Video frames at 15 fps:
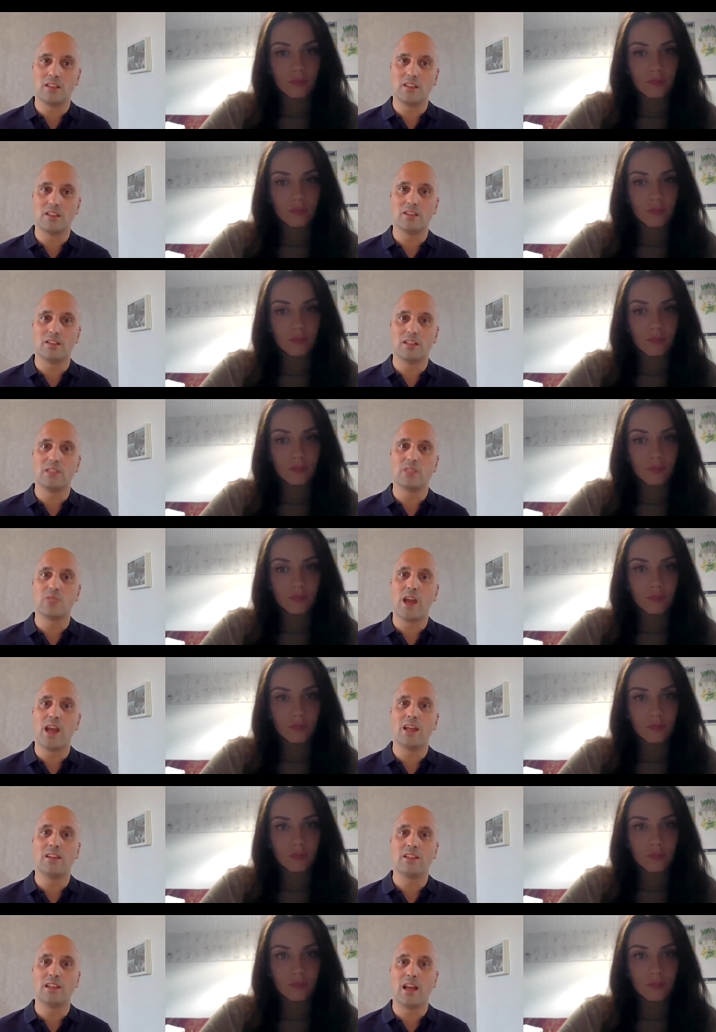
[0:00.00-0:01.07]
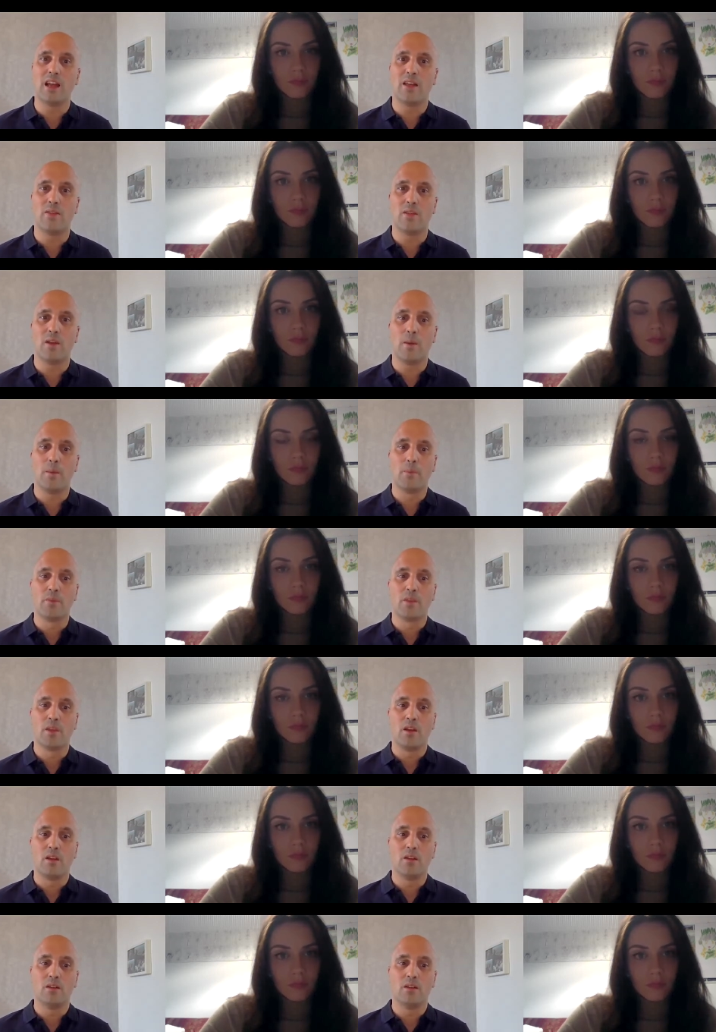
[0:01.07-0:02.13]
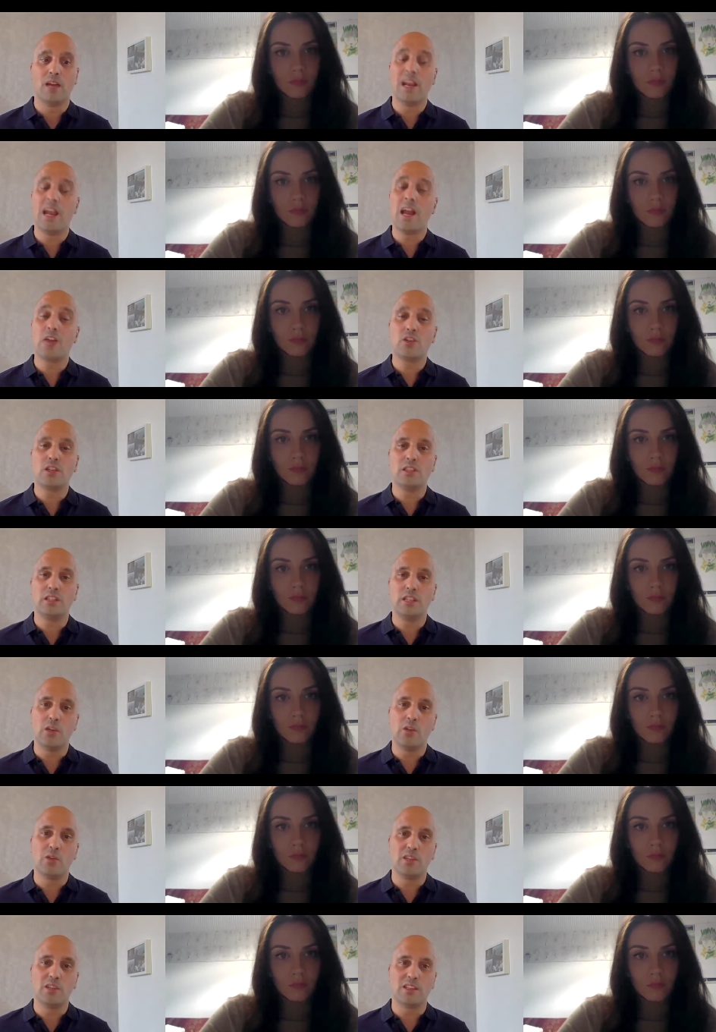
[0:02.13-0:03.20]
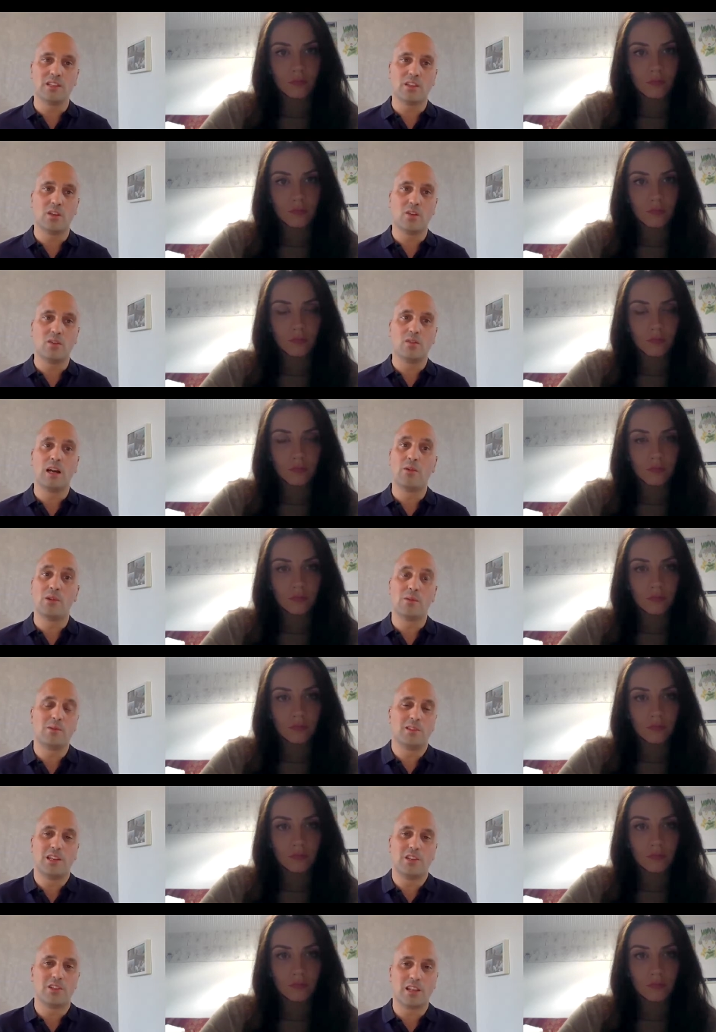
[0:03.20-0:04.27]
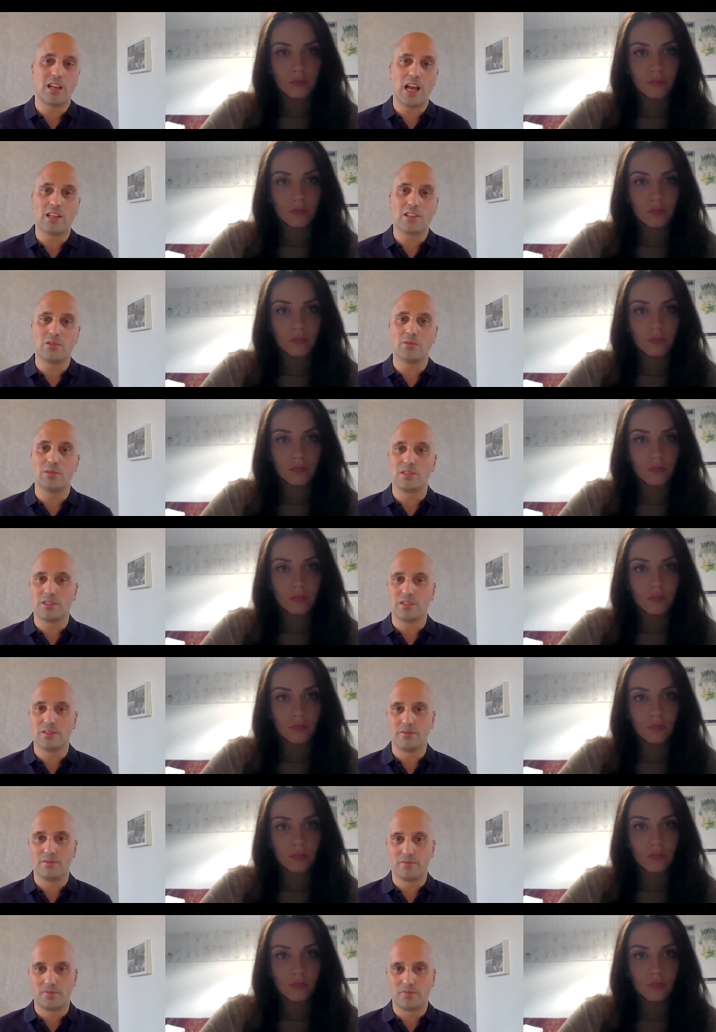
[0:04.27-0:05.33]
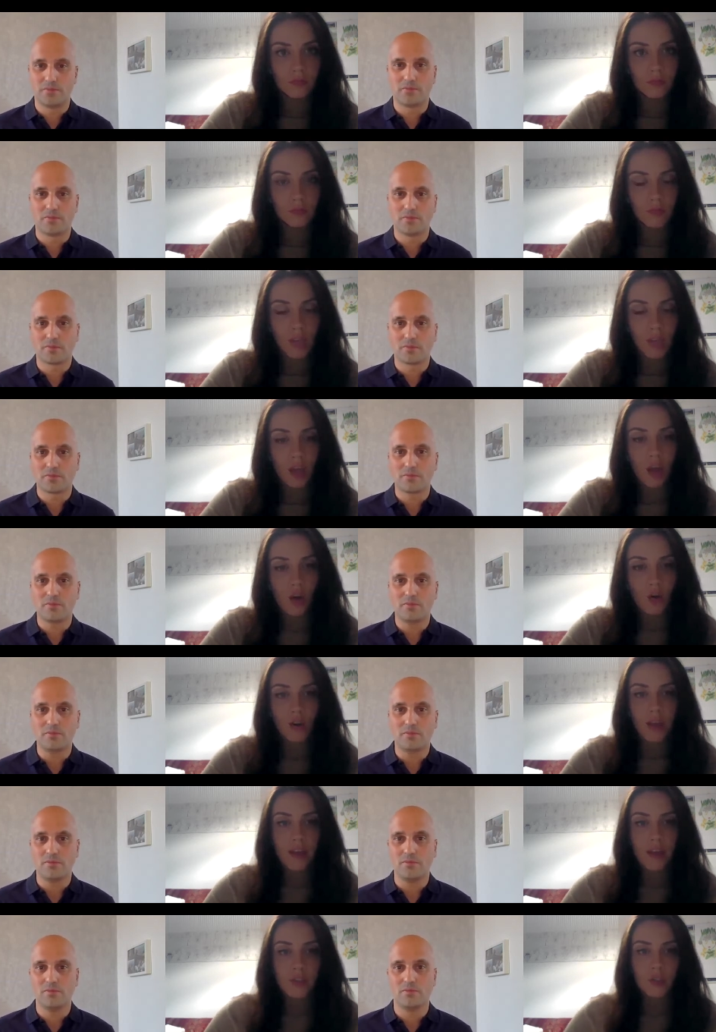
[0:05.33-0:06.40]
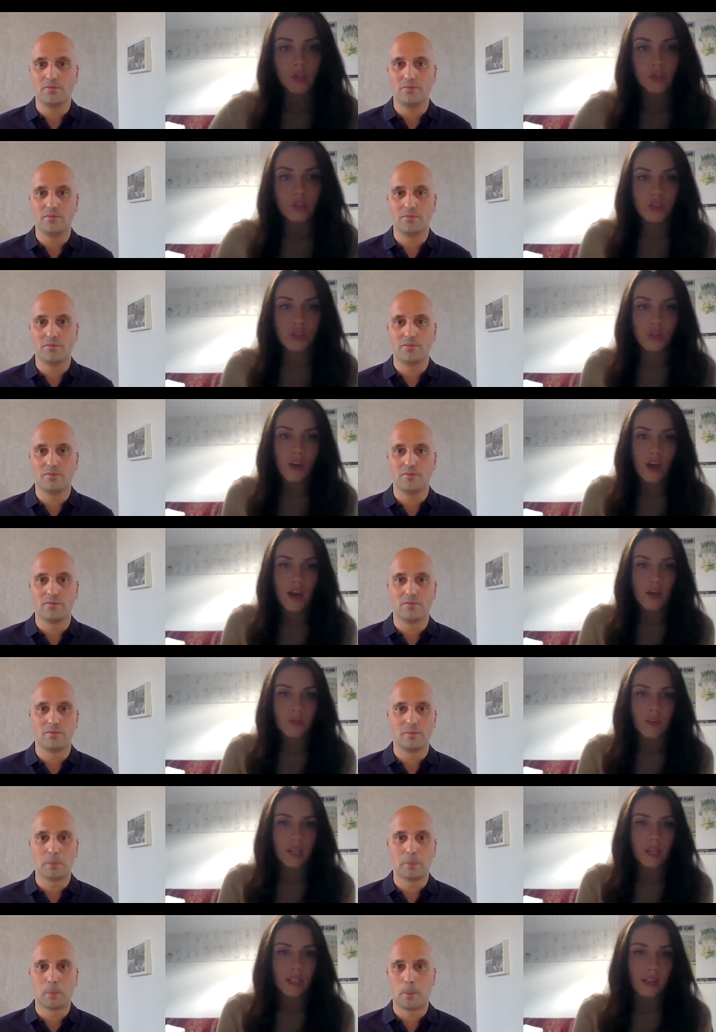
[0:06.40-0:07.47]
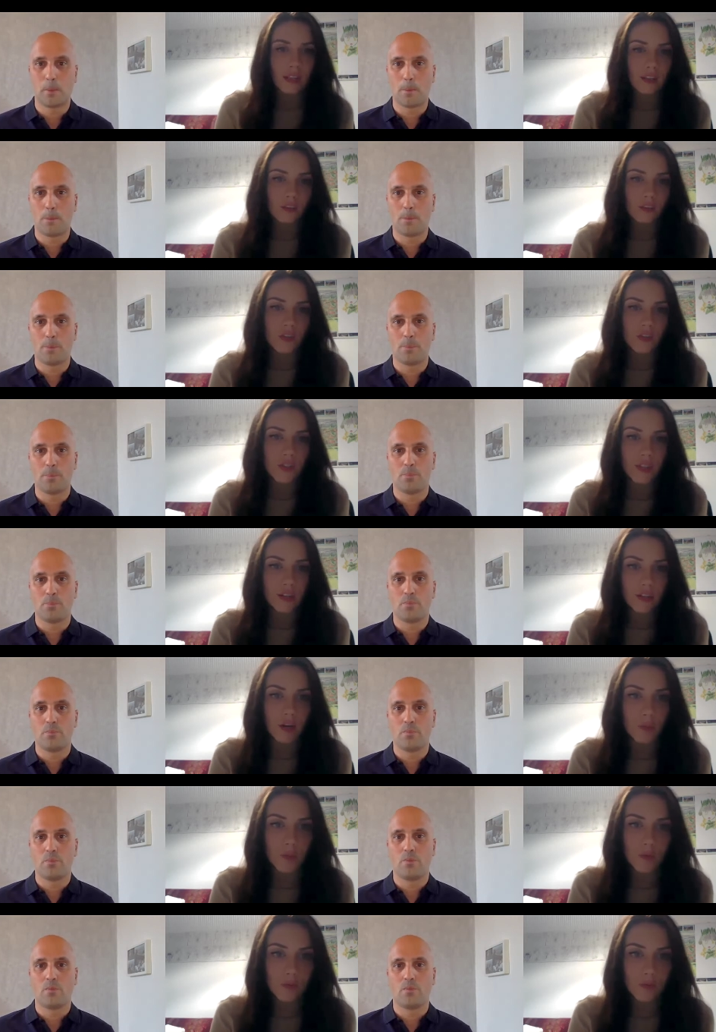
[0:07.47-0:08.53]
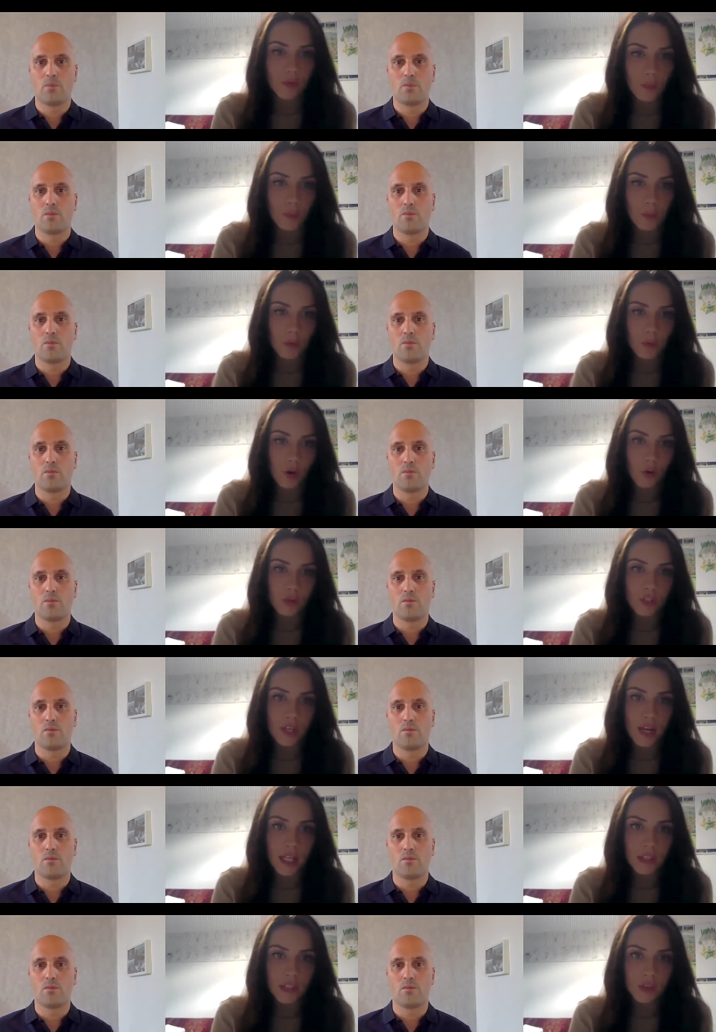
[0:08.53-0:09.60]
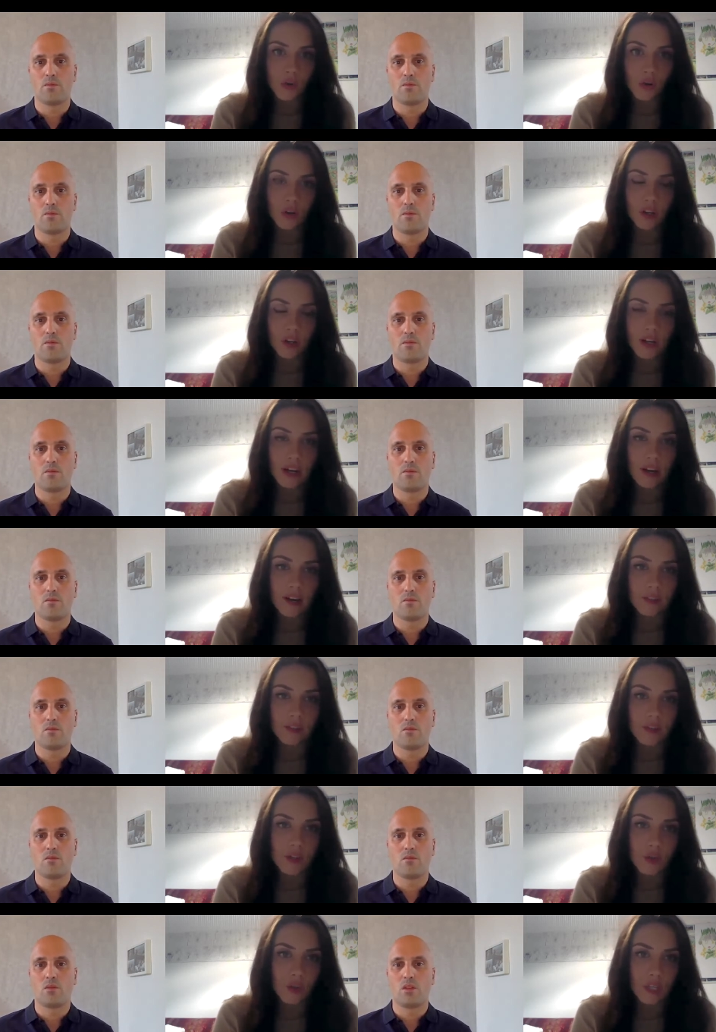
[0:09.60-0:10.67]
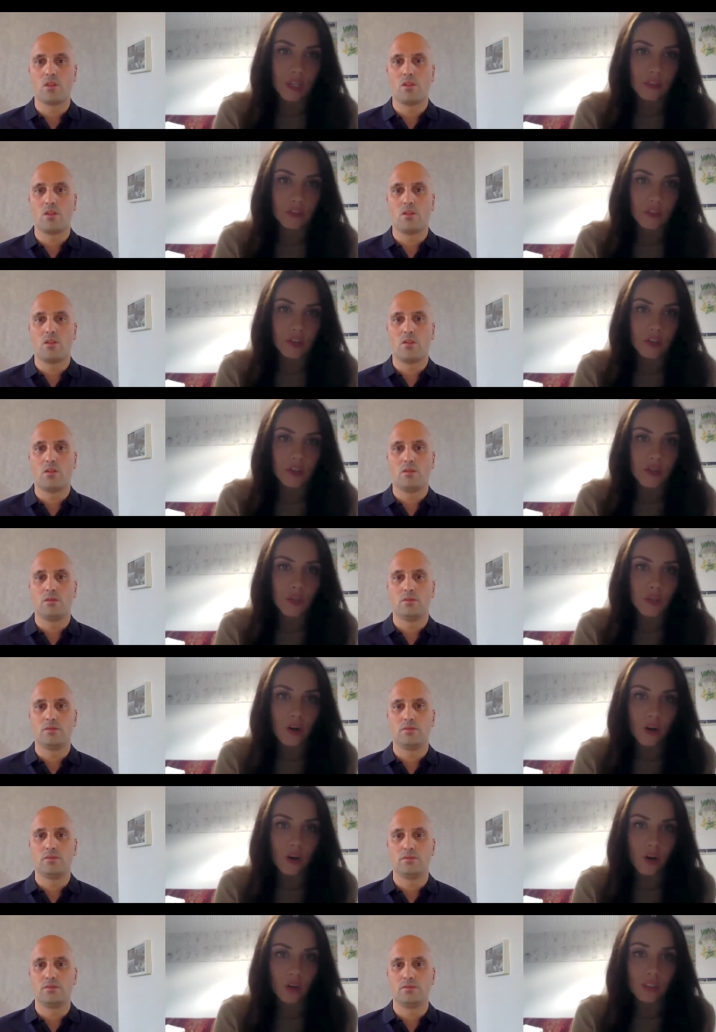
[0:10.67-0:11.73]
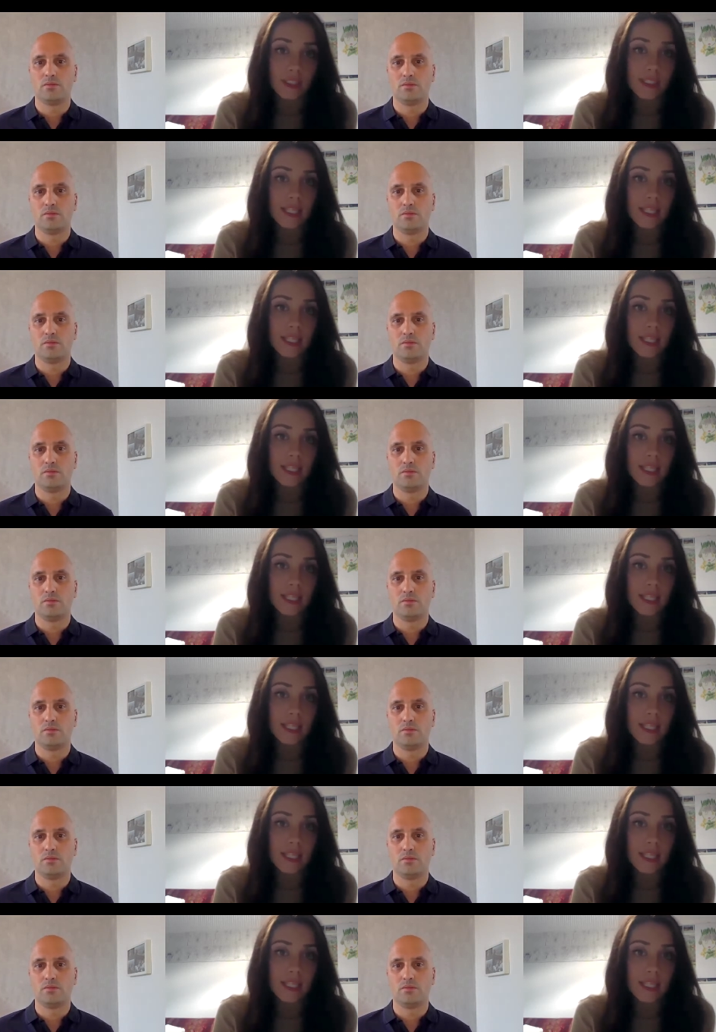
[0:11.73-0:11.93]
Speaker 1: uh, into Andy and uh, uh, enlarging the audience of our potential customers.
Speaker 2: Okay, so did you have any interns that are coming from abroad yet, or uh, your interns were only